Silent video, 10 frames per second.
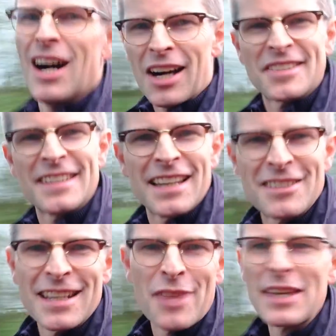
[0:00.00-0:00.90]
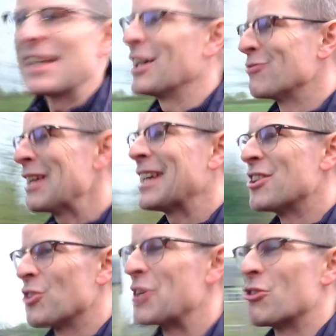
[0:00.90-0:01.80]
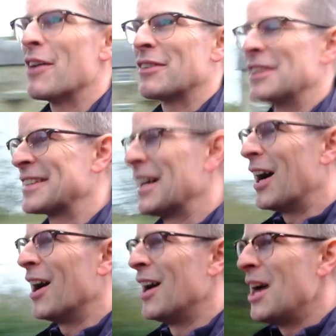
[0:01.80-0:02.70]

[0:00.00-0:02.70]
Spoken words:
I set out today thinking I'd really enjoy driving this car,